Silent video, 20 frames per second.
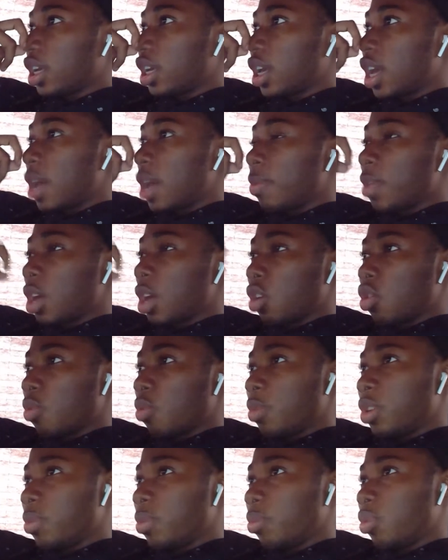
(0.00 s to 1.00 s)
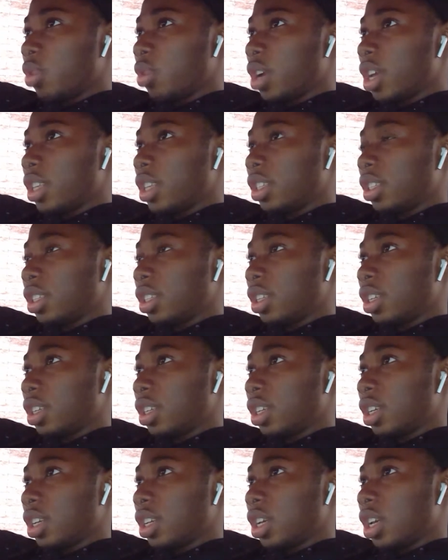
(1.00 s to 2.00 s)
I'm not gonna be depressed.
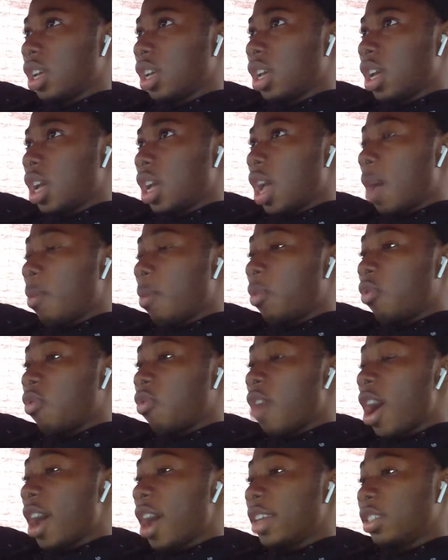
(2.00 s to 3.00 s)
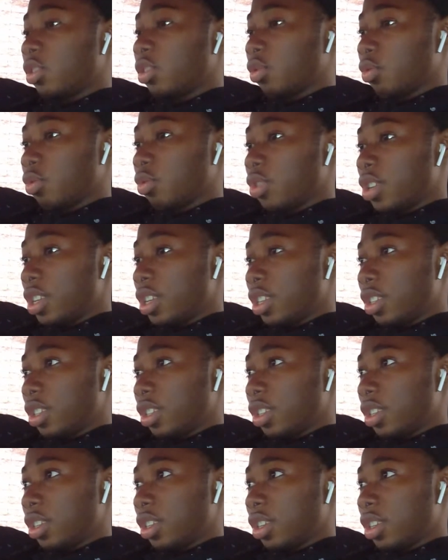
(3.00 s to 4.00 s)
I'm gonna rise through
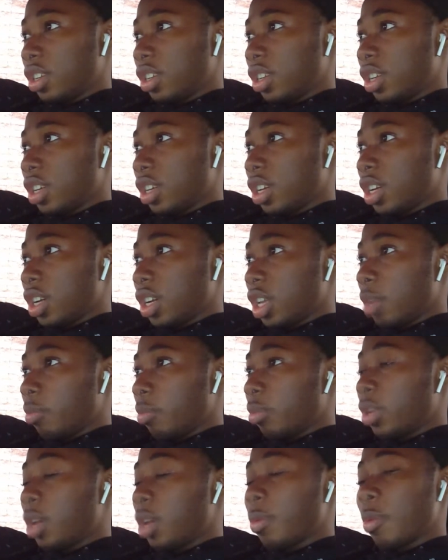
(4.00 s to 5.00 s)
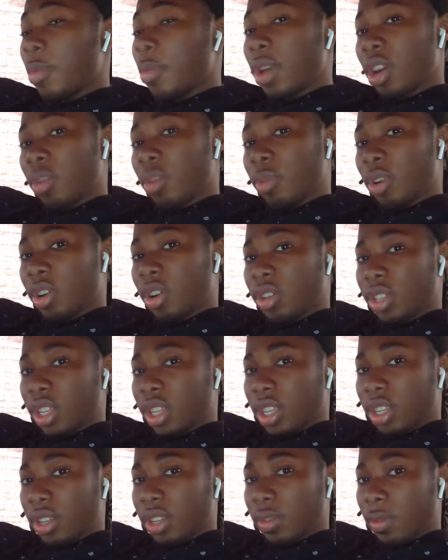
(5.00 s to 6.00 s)
this. I'm gonna become a better
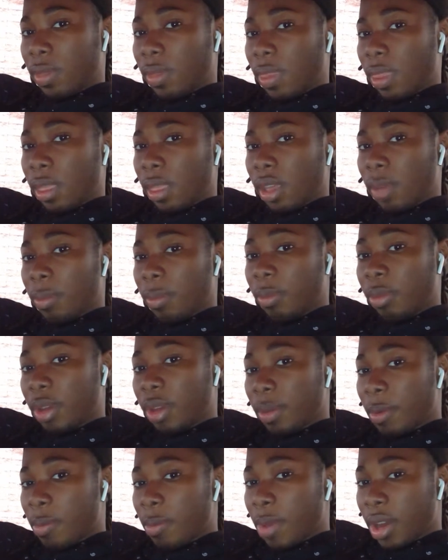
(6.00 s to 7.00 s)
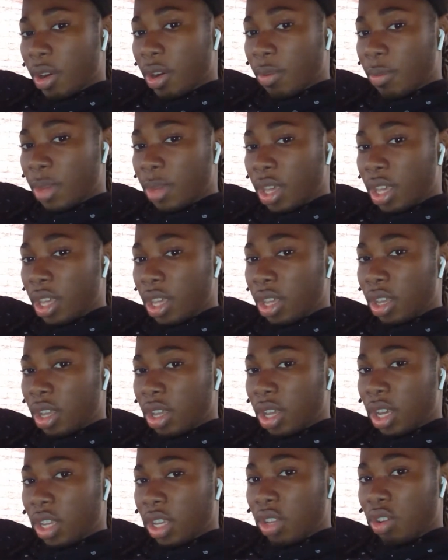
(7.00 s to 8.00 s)
person. I'm gonna become a better me.
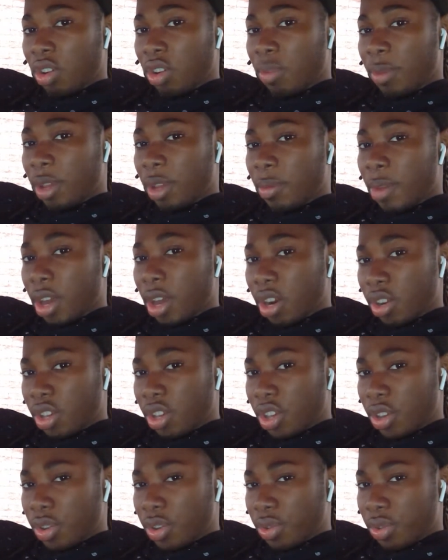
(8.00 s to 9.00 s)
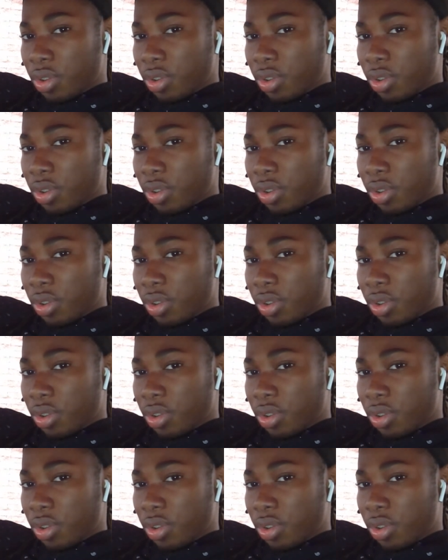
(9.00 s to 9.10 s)
And you're gonna be a better you.